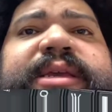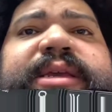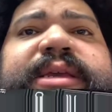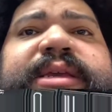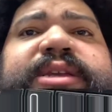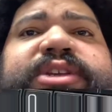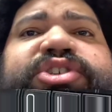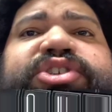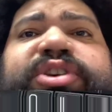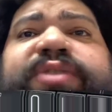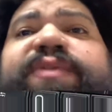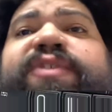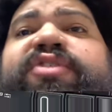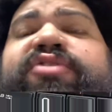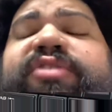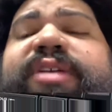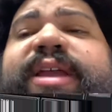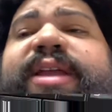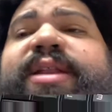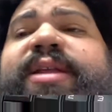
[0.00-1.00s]
server
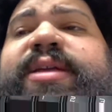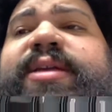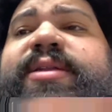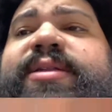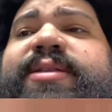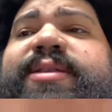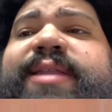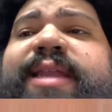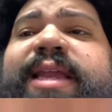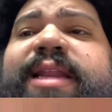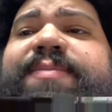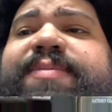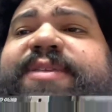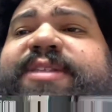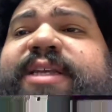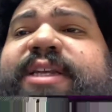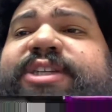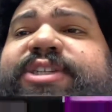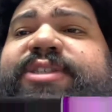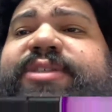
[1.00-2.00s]
grade data
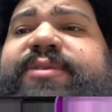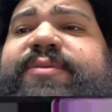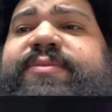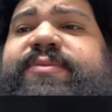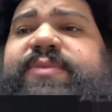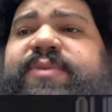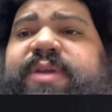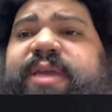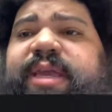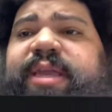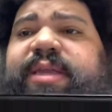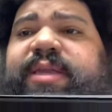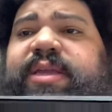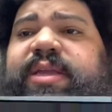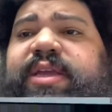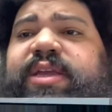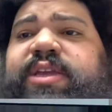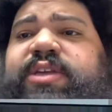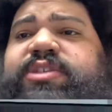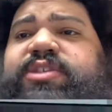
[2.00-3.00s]
protection. Okay,
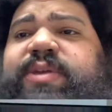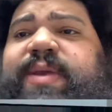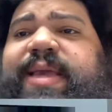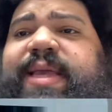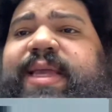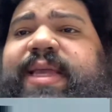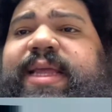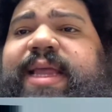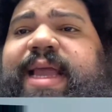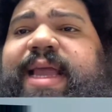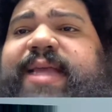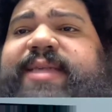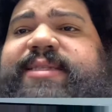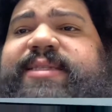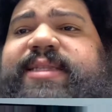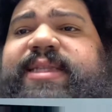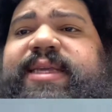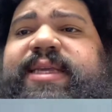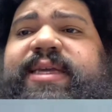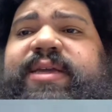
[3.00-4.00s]
so it has
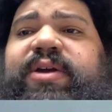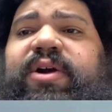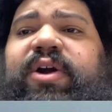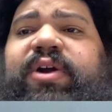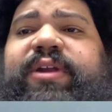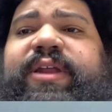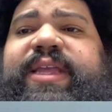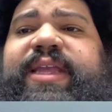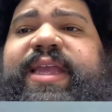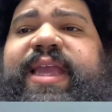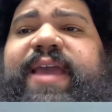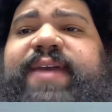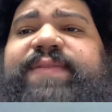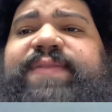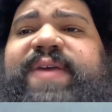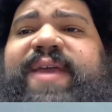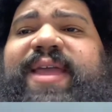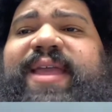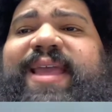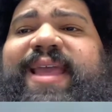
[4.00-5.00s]
the
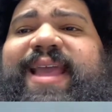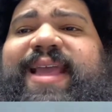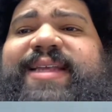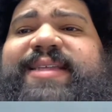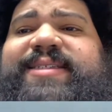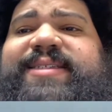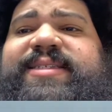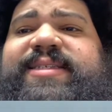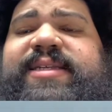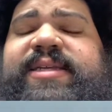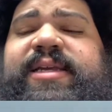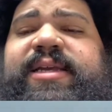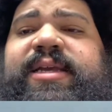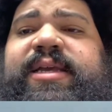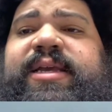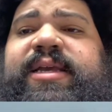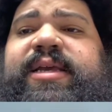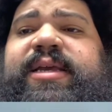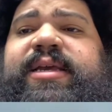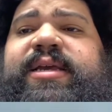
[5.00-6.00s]
REFS
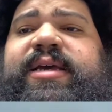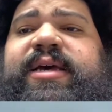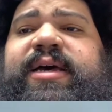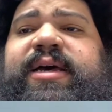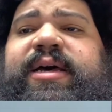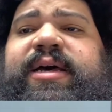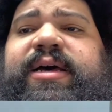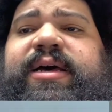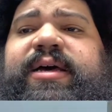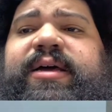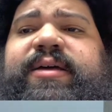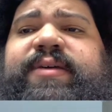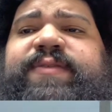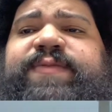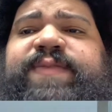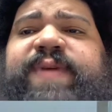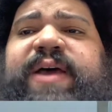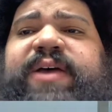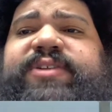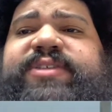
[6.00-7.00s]
uh,
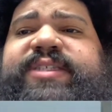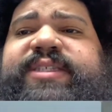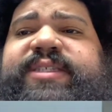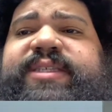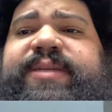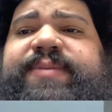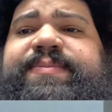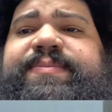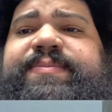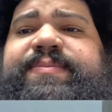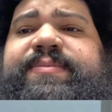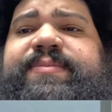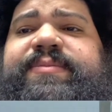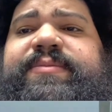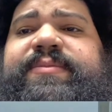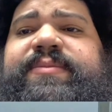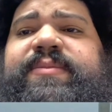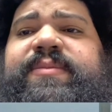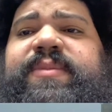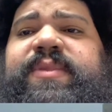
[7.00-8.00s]
file system.
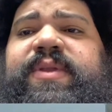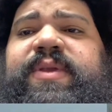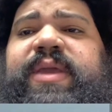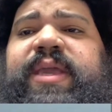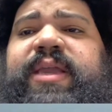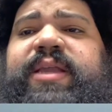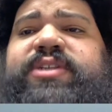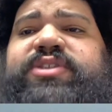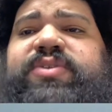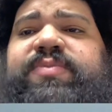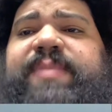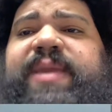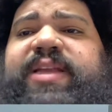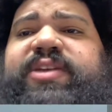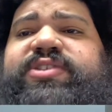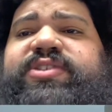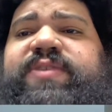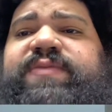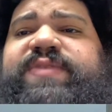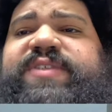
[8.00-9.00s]
Okay, so
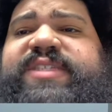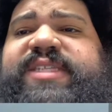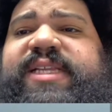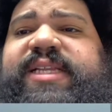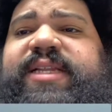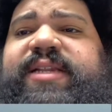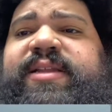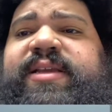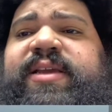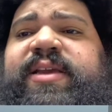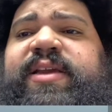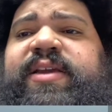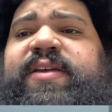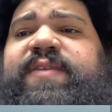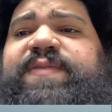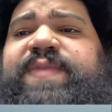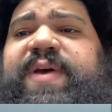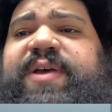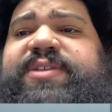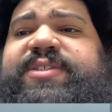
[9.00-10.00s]
Microsoft Resilient
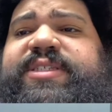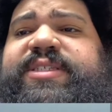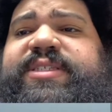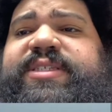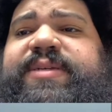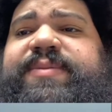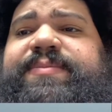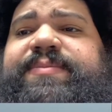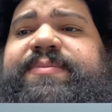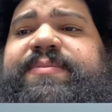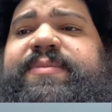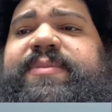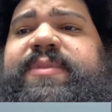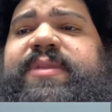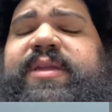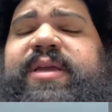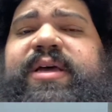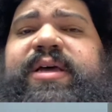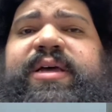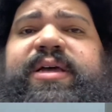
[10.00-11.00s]
file system.
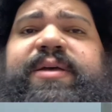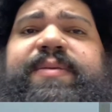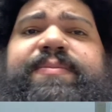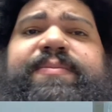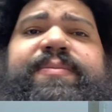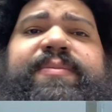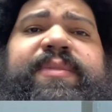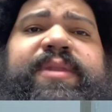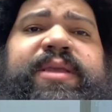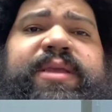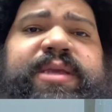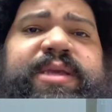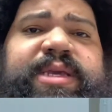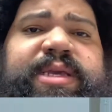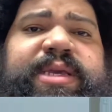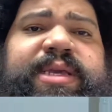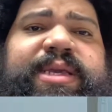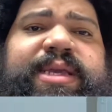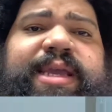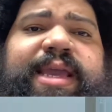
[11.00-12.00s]
Um,
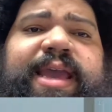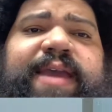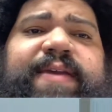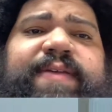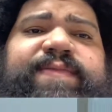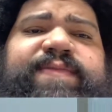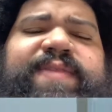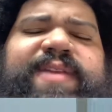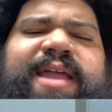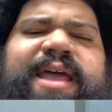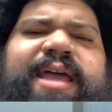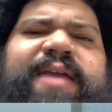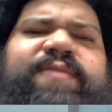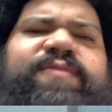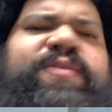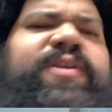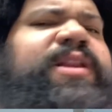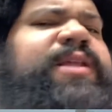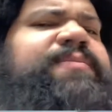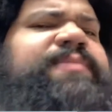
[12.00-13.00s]
have not
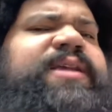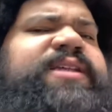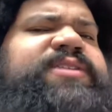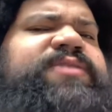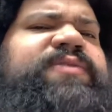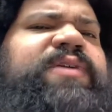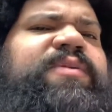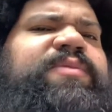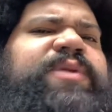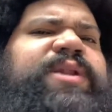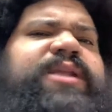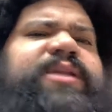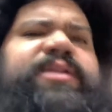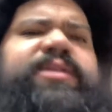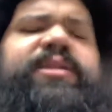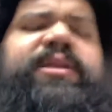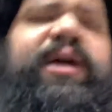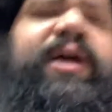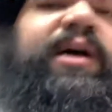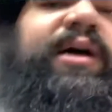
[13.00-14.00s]
really messed around with it,
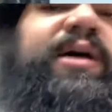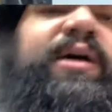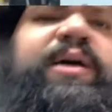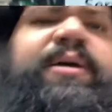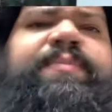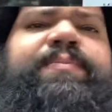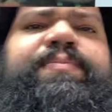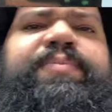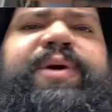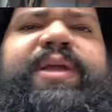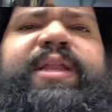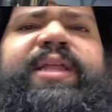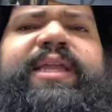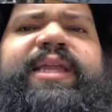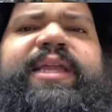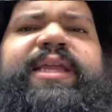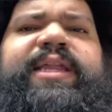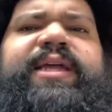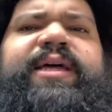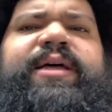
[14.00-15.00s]
uh, but
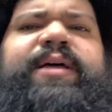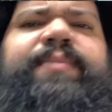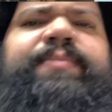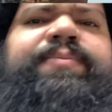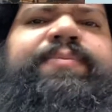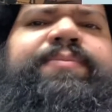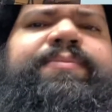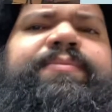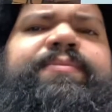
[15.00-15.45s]
it um